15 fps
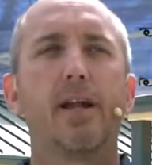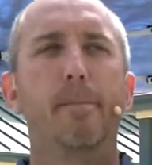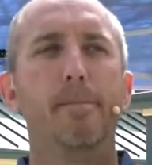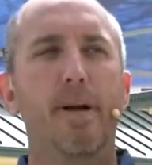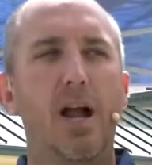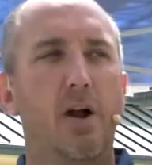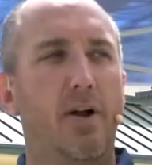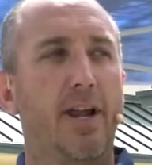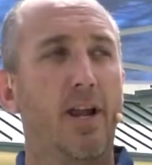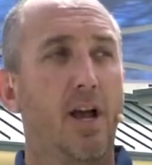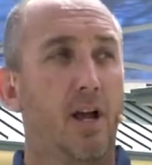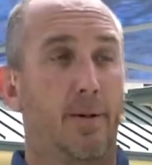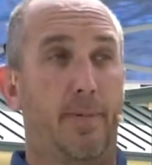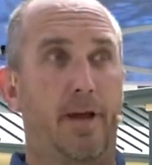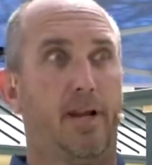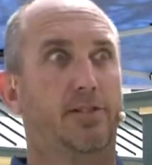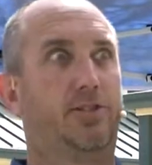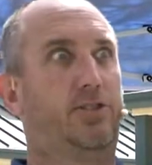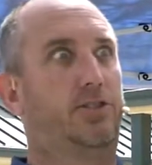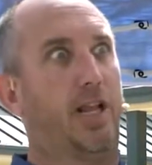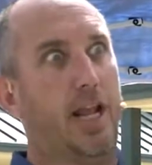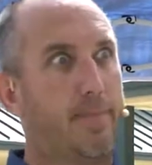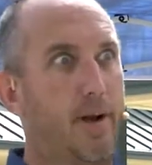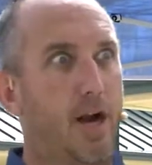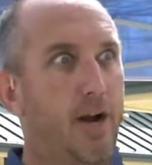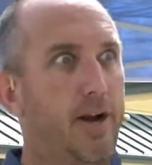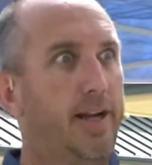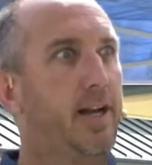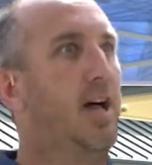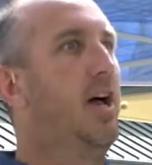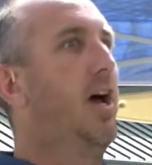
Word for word: marry? Am I gonna stay married?